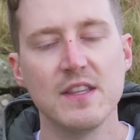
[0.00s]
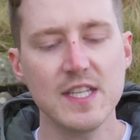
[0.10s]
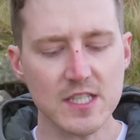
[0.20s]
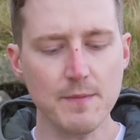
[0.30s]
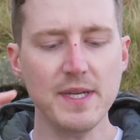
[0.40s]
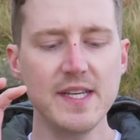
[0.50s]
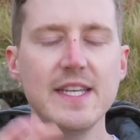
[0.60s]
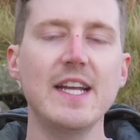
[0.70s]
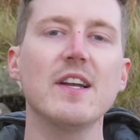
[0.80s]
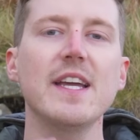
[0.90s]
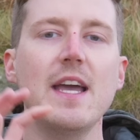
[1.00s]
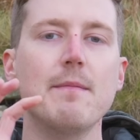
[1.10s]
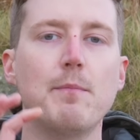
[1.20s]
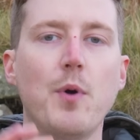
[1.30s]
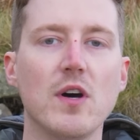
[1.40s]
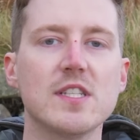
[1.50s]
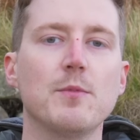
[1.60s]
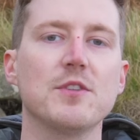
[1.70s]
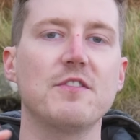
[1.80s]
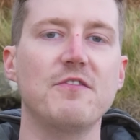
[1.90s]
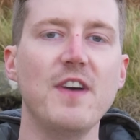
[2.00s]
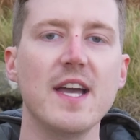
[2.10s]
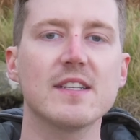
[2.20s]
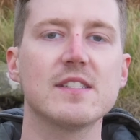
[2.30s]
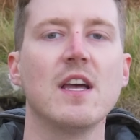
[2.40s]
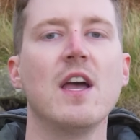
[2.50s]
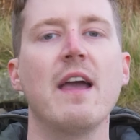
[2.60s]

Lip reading: this can be nearly impossible to fix